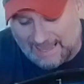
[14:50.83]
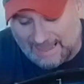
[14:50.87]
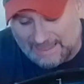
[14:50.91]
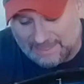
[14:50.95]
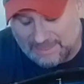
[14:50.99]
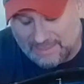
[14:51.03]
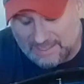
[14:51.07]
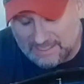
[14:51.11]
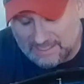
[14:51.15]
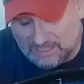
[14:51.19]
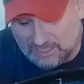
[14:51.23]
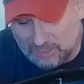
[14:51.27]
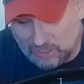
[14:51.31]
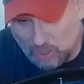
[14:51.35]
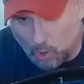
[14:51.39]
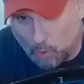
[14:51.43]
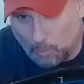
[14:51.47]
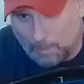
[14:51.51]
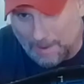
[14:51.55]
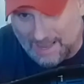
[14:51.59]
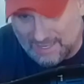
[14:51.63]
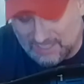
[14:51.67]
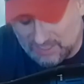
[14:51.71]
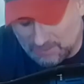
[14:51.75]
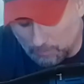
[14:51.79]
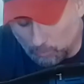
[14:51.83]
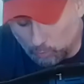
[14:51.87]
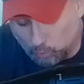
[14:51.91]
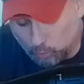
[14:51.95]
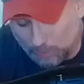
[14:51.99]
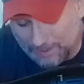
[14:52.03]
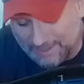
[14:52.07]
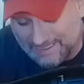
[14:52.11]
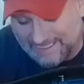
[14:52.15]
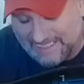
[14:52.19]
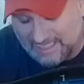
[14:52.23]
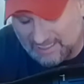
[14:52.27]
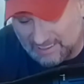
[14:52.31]
This scope has some
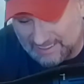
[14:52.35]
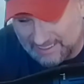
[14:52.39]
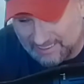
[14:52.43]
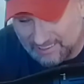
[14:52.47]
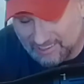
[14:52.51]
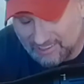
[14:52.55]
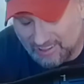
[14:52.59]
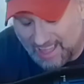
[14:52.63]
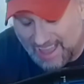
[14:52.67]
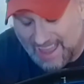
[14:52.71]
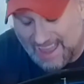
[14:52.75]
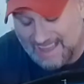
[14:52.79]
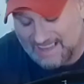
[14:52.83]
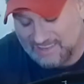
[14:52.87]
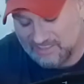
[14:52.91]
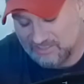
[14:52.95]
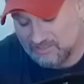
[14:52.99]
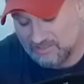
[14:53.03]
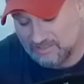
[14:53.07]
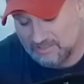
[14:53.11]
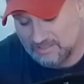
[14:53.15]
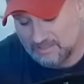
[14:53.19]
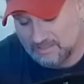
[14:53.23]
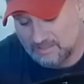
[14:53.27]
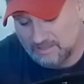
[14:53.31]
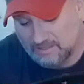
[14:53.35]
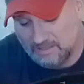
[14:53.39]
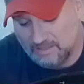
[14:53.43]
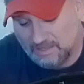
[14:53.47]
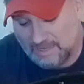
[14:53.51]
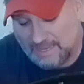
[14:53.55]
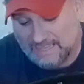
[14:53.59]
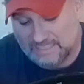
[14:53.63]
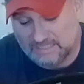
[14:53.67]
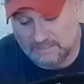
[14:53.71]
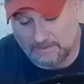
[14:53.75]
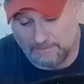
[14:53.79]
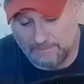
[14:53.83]
really clear glass.
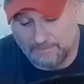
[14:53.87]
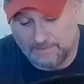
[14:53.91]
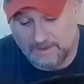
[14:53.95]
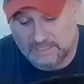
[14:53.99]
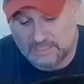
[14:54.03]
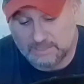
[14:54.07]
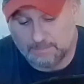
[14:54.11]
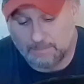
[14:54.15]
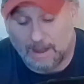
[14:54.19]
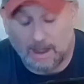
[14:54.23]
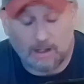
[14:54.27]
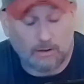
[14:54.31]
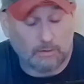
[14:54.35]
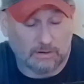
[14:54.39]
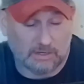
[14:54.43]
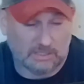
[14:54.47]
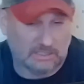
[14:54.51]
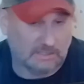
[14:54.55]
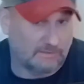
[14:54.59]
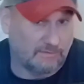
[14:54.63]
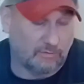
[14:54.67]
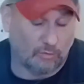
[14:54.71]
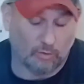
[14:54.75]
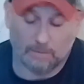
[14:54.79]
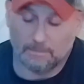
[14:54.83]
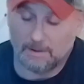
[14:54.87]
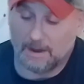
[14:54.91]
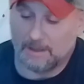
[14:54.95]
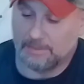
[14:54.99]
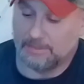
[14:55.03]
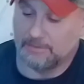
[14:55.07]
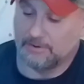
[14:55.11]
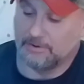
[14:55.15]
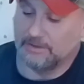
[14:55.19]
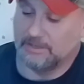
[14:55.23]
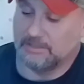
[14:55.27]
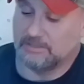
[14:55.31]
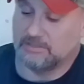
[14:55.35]
It's a fixed power. It's a
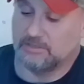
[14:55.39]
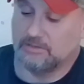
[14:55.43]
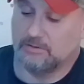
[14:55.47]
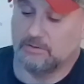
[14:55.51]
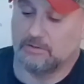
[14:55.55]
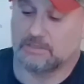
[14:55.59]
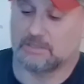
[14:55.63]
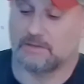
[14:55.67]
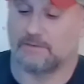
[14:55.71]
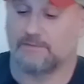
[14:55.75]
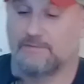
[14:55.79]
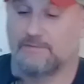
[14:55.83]
4x32. It's a